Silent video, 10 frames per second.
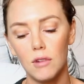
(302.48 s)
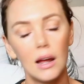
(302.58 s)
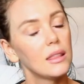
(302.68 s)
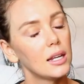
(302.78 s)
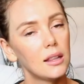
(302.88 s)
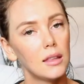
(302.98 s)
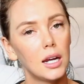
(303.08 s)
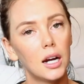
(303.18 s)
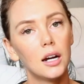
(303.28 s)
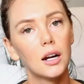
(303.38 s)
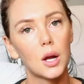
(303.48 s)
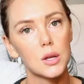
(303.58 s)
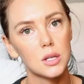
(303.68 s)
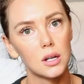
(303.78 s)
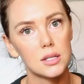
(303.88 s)
right then and there I
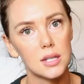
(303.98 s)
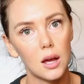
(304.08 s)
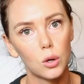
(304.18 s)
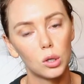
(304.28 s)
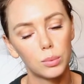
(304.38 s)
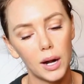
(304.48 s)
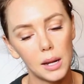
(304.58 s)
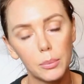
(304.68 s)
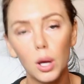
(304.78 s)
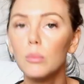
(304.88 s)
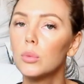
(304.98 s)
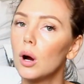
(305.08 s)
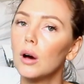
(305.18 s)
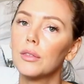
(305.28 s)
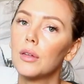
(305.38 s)
was going to start incorporating bone
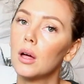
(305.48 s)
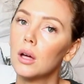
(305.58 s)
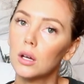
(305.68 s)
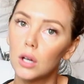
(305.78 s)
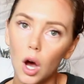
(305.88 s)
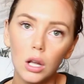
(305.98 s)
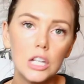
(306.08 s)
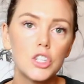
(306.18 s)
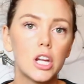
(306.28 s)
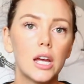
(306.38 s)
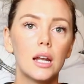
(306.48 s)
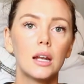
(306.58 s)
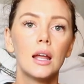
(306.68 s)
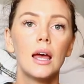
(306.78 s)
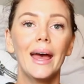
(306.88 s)
broth,
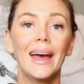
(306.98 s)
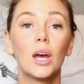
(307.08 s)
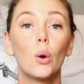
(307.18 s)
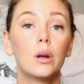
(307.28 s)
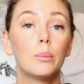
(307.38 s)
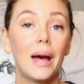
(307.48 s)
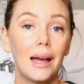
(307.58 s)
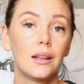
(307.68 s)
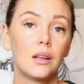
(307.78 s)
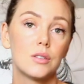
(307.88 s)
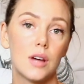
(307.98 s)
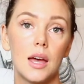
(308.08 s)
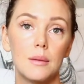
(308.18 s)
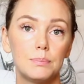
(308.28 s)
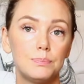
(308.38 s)
collagen, and go on a paleo
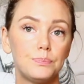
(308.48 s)
diet.